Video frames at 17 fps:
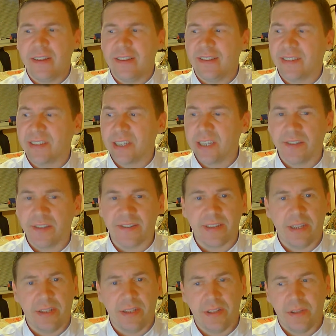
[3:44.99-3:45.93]
skills
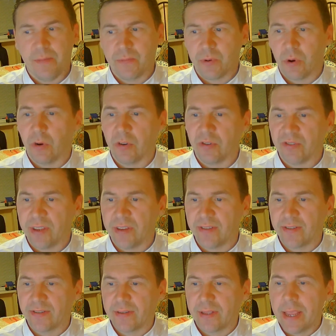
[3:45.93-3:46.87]
in the
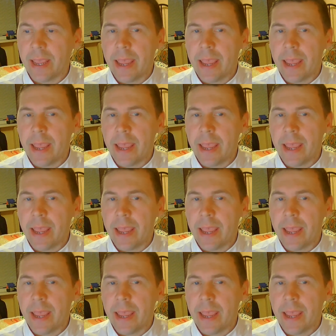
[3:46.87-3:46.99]
process,